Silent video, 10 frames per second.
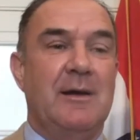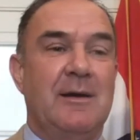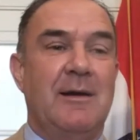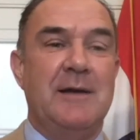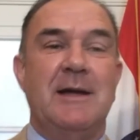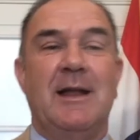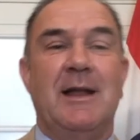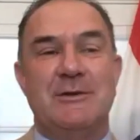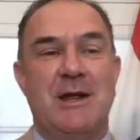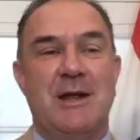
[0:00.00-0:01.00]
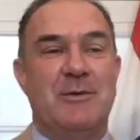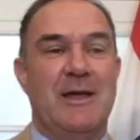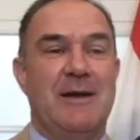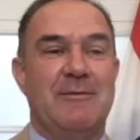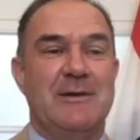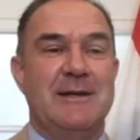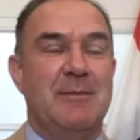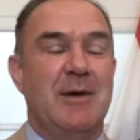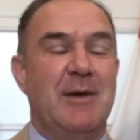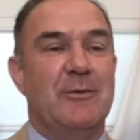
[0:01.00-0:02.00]
I tell every chamber that every day,
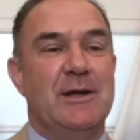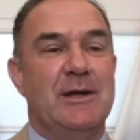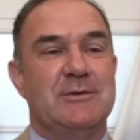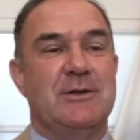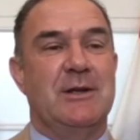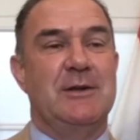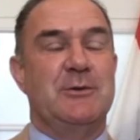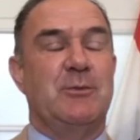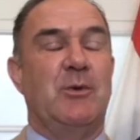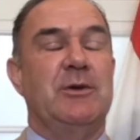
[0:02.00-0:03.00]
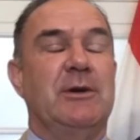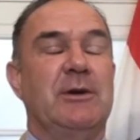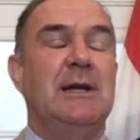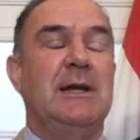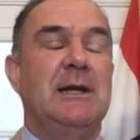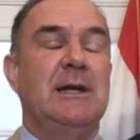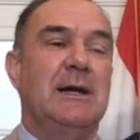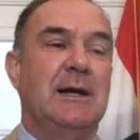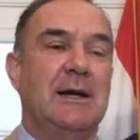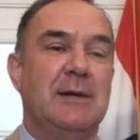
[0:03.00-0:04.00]
by the way, just in case you're
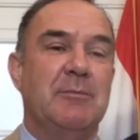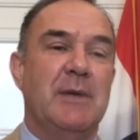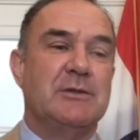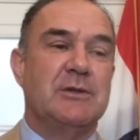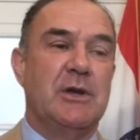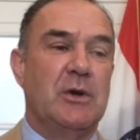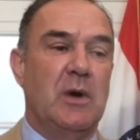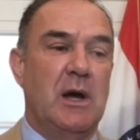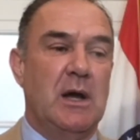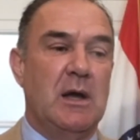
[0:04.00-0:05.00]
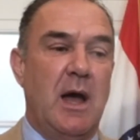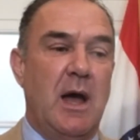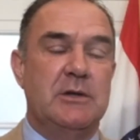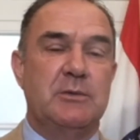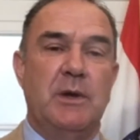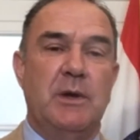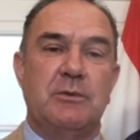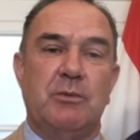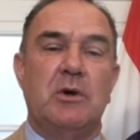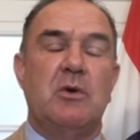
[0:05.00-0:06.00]
wondering. And so I just wanted to
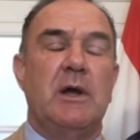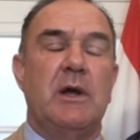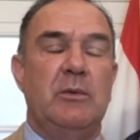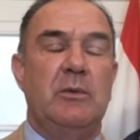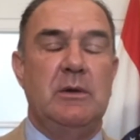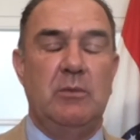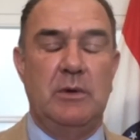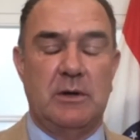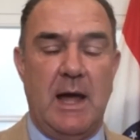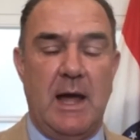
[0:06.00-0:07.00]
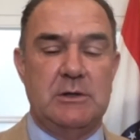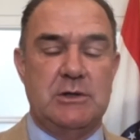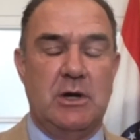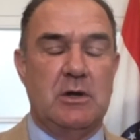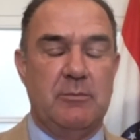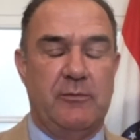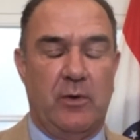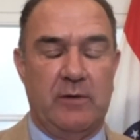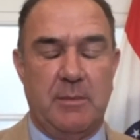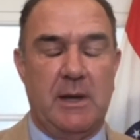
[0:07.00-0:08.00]
real quickly, we were kind of joking before
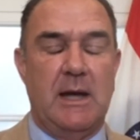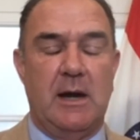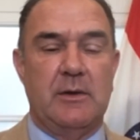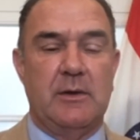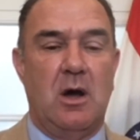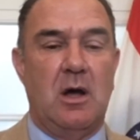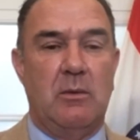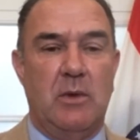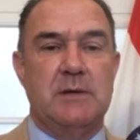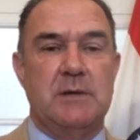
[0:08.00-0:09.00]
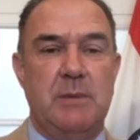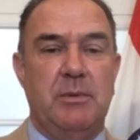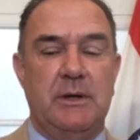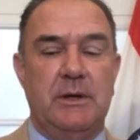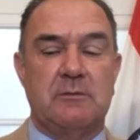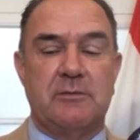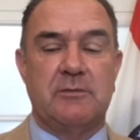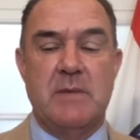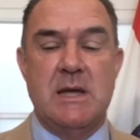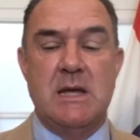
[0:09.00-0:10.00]
everybody got on the call. I wanted people to hear from
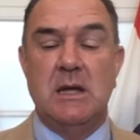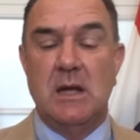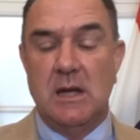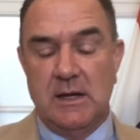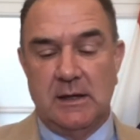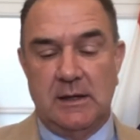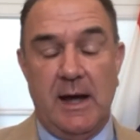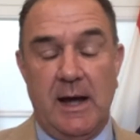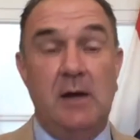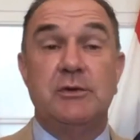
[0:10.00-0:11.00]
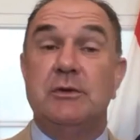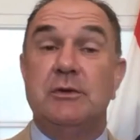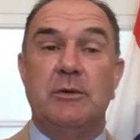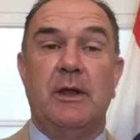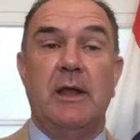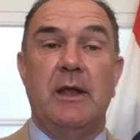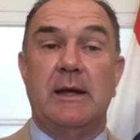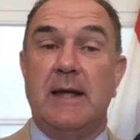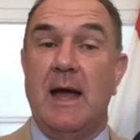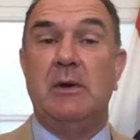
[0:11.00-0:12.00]
me. I also deal with a lot of
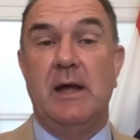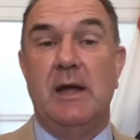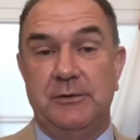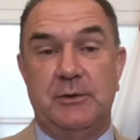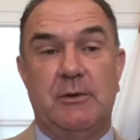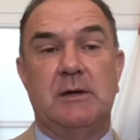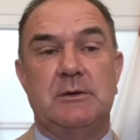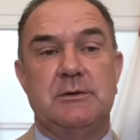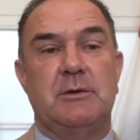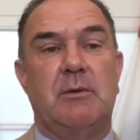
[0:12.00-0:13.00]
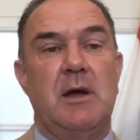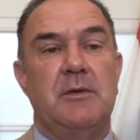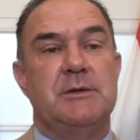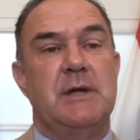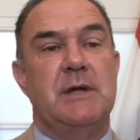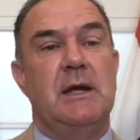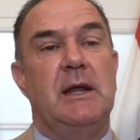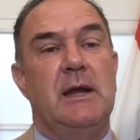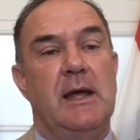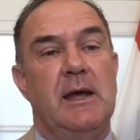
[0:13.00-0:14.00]
county health directors around the state
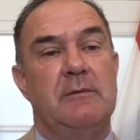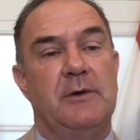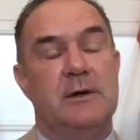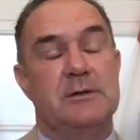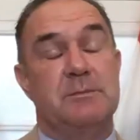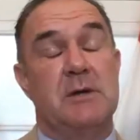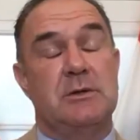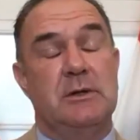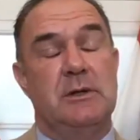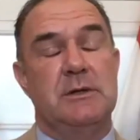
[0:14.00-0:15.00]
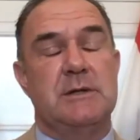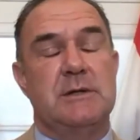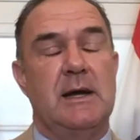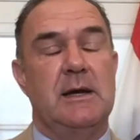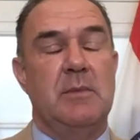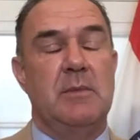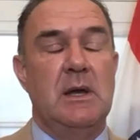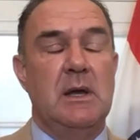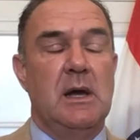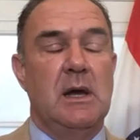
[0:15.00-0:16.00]
and have, especially in this
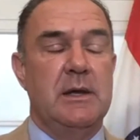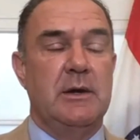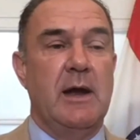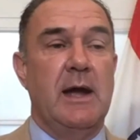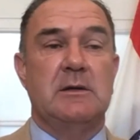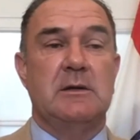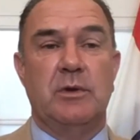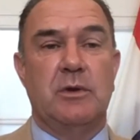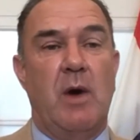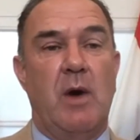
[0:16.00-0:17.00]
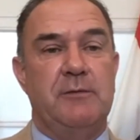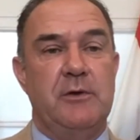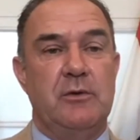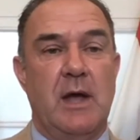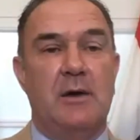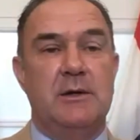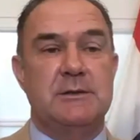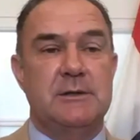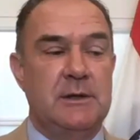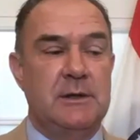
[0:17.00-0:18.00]
time, interacted with quite a few
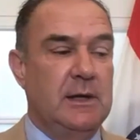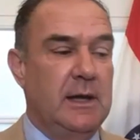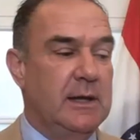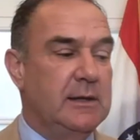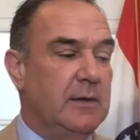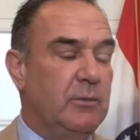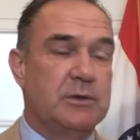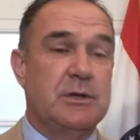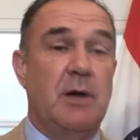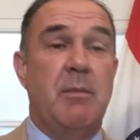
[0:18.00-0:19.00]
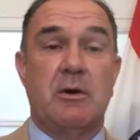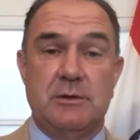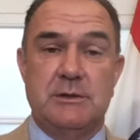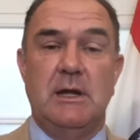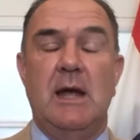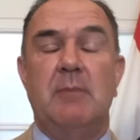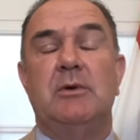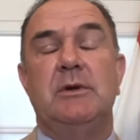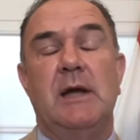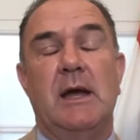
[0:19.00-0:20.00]
counties. And we were talking about Christy Campbell, who
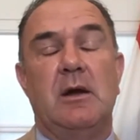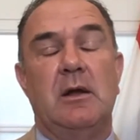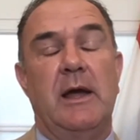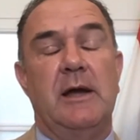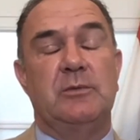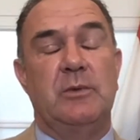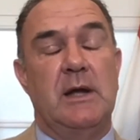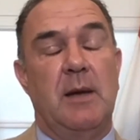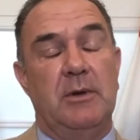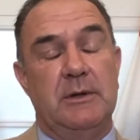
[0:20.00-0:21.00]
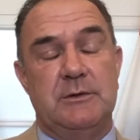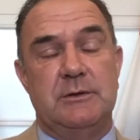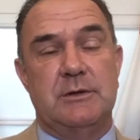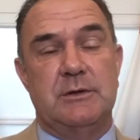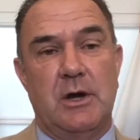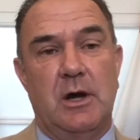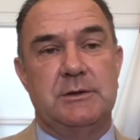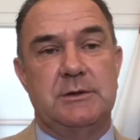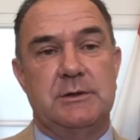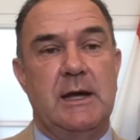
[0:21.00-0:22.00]
you had on last week. I believe she's on the
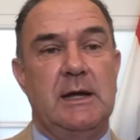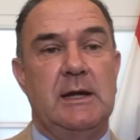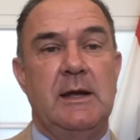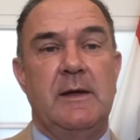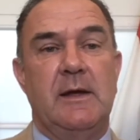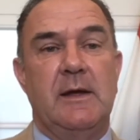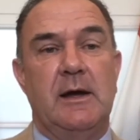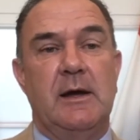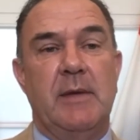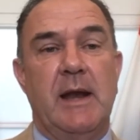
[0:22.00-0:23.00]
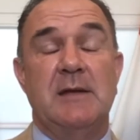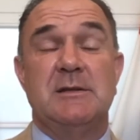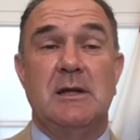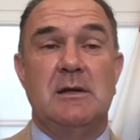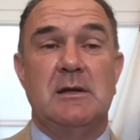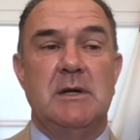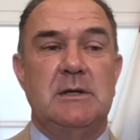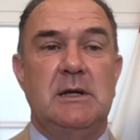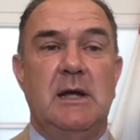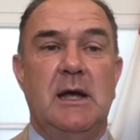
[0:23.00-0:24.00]
call today. And I said to
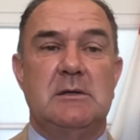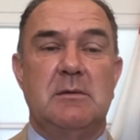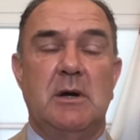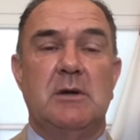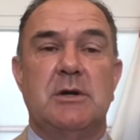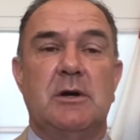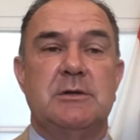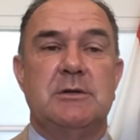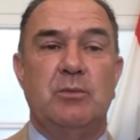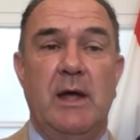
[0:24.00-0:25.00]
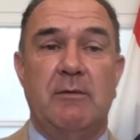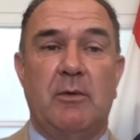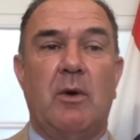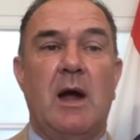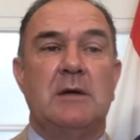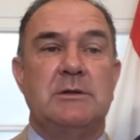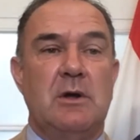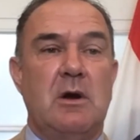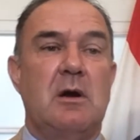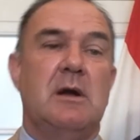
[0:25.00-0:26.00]
Missy and to Mayor Tergin, we have a rock
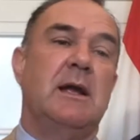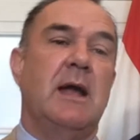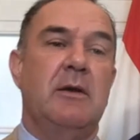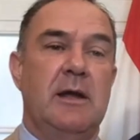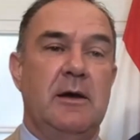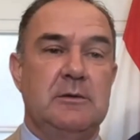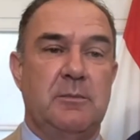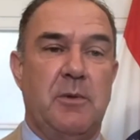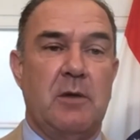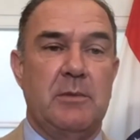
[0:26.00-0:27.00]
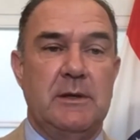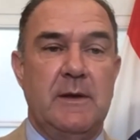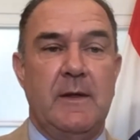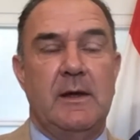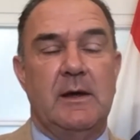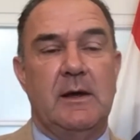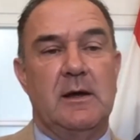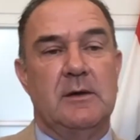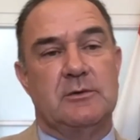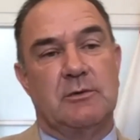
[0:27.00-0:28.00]
star and a county health department
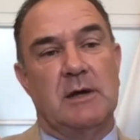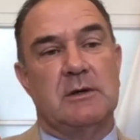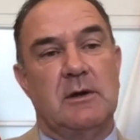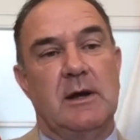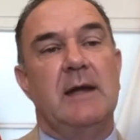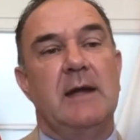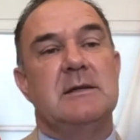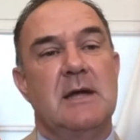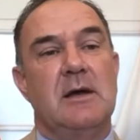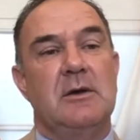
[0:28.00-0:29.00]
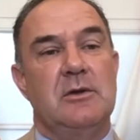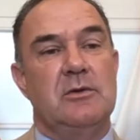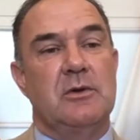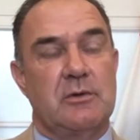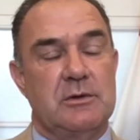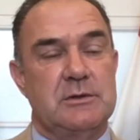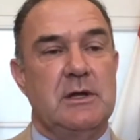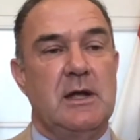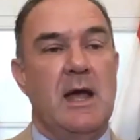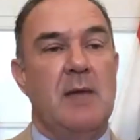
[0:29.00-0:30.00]
director. And I can tell you that Christy
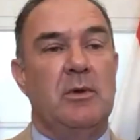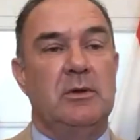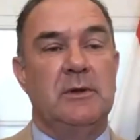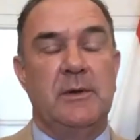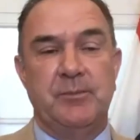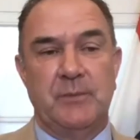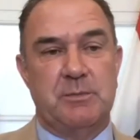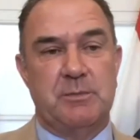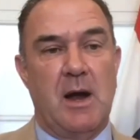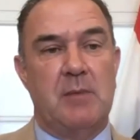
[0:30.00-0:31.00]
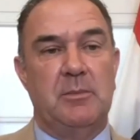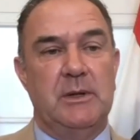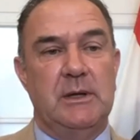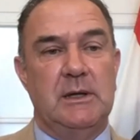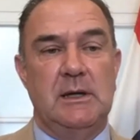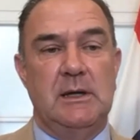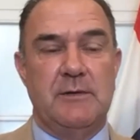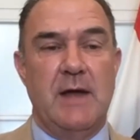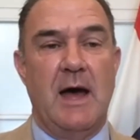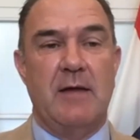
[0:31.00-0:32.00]
Campbell is probably, if
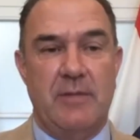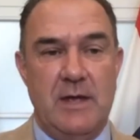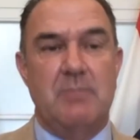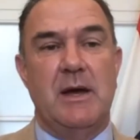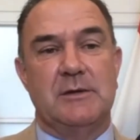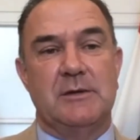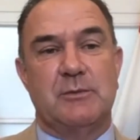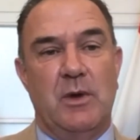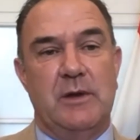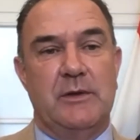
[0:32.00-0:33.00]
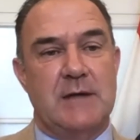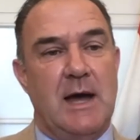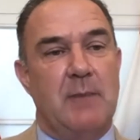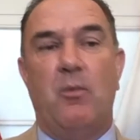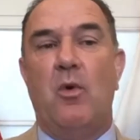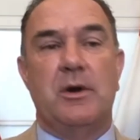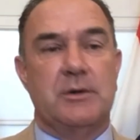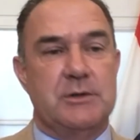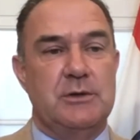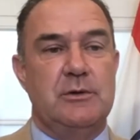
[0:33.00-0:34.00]
not the best, one of the top 1 or
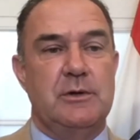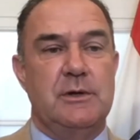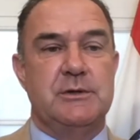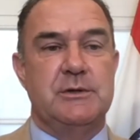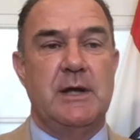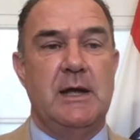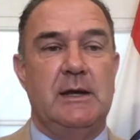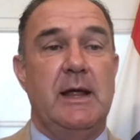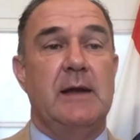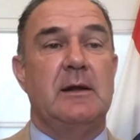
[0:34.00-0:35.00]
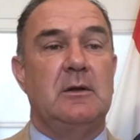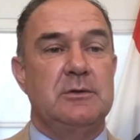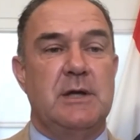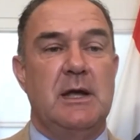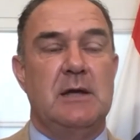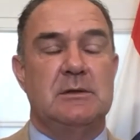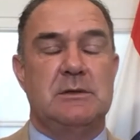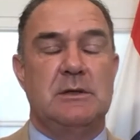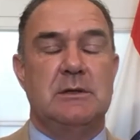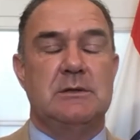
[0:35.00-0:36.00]
2 in the state. And that includes Kansas
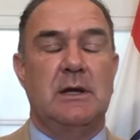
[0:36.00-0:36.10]
City and St.